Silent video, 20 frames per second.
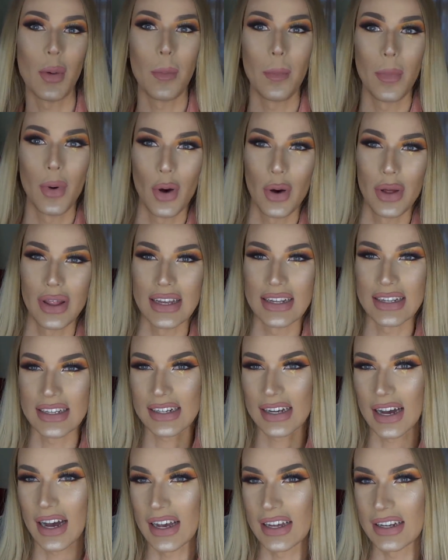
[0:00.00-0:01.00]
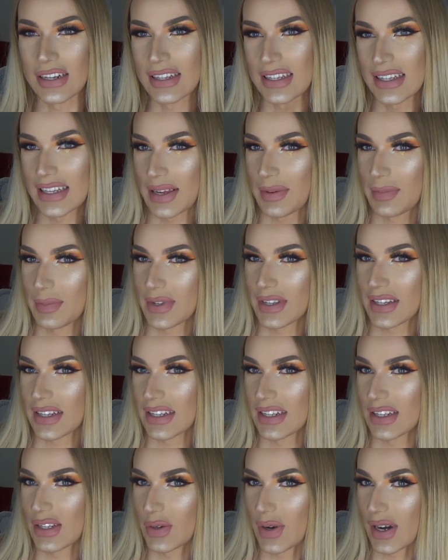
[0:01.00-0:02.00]
more of these kind of tips
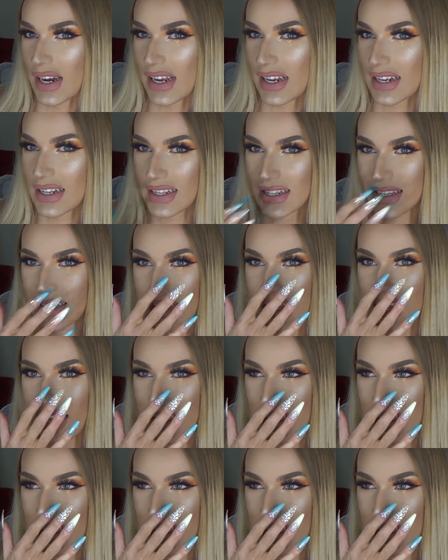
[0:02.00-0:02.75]
and tricks